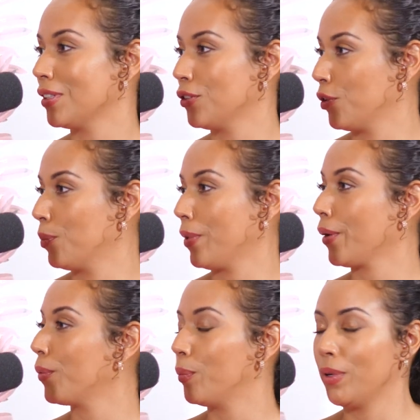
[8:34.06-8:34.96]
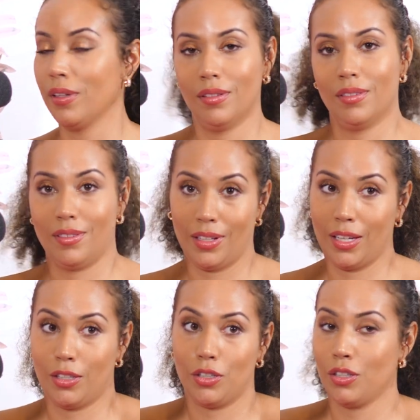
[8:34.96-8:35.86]
and you're a Black woman,
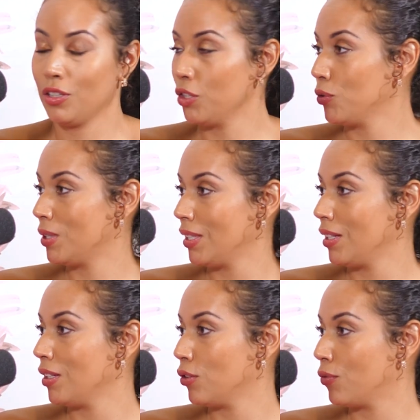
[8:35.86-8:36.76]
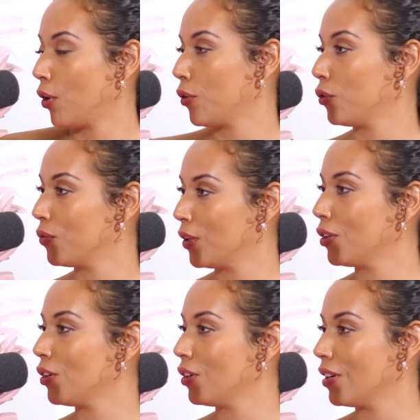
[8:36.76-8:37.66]
like, you see your father
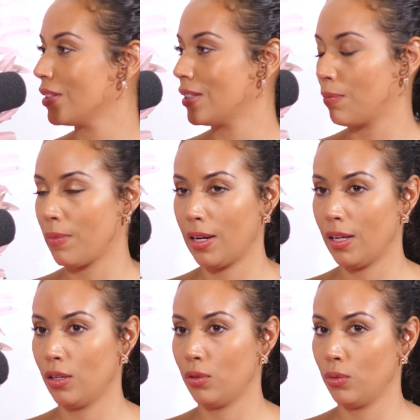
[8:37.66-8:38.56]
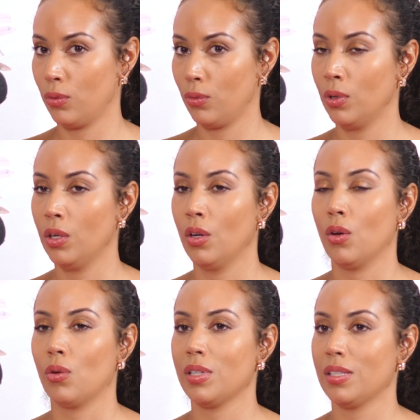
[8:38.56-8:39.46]
figure as somebody who
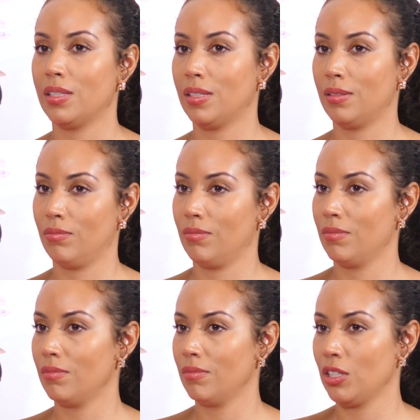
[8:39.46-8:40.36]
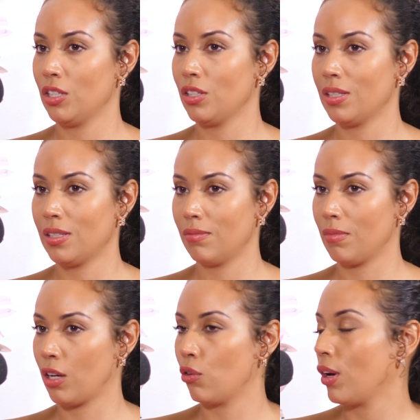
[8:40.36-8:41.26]
was
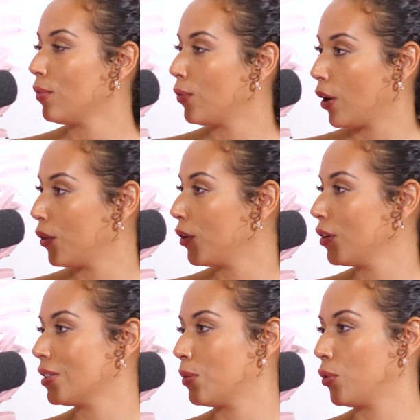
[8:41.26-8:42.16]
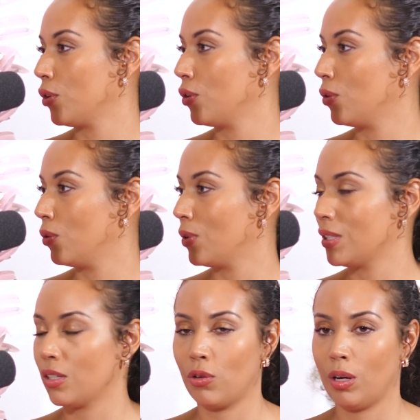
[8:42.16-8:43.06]
a great father, someone who
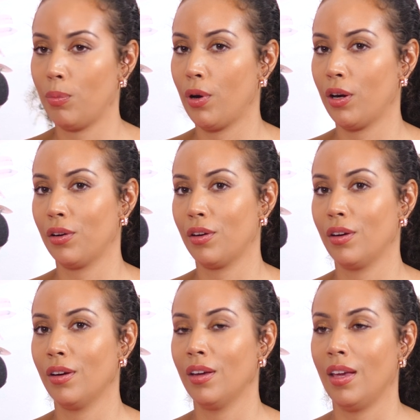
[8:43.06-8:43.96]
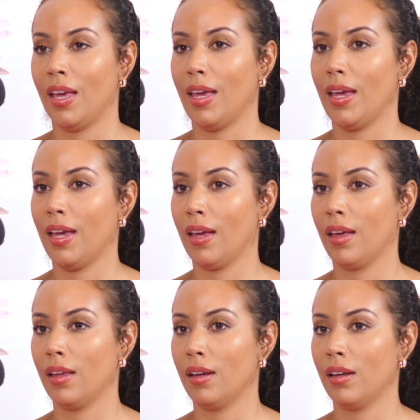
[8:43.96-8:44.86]
was a great partner,
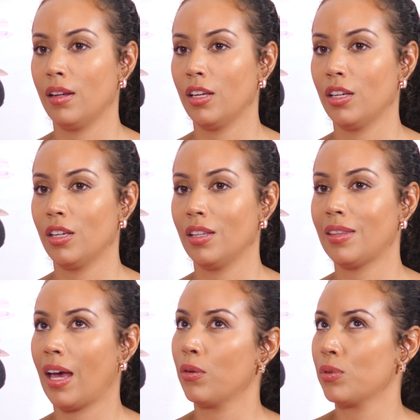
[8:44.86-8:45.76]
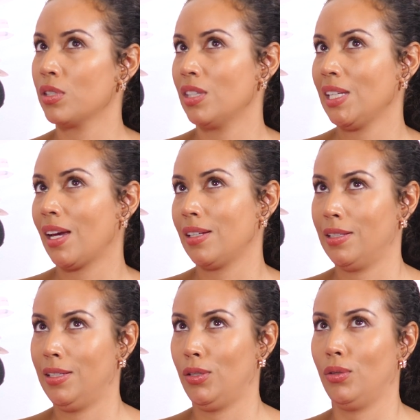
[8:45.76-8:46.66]
and that was the
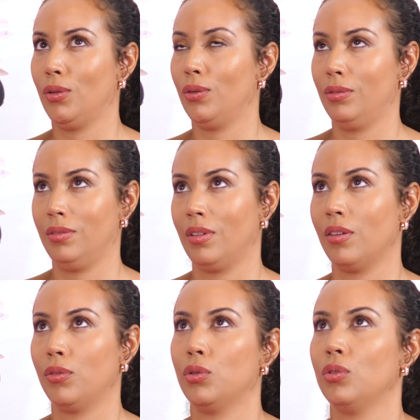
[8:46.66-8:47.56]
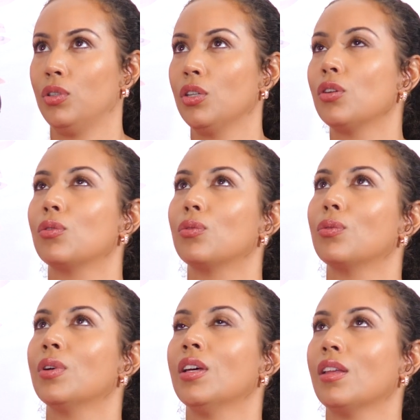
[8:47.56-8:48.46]
ideal of who you,